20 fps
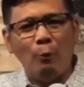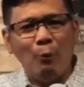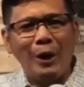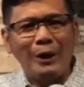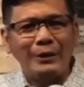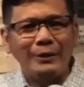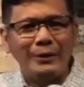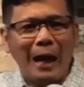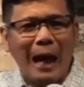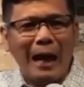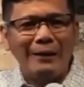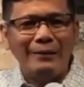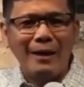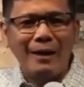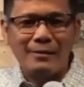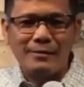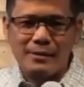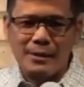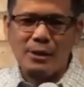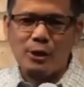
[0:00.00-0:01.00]
what God
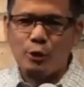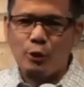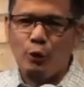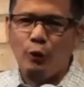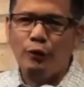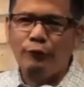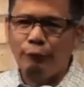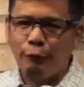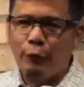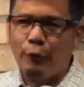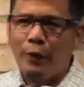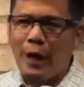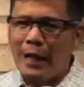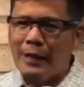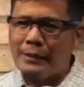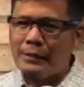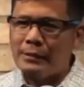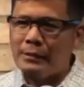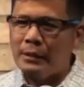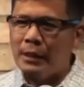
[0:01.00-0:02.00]
has in store for
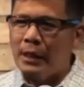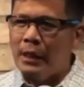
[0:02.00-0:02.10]
us.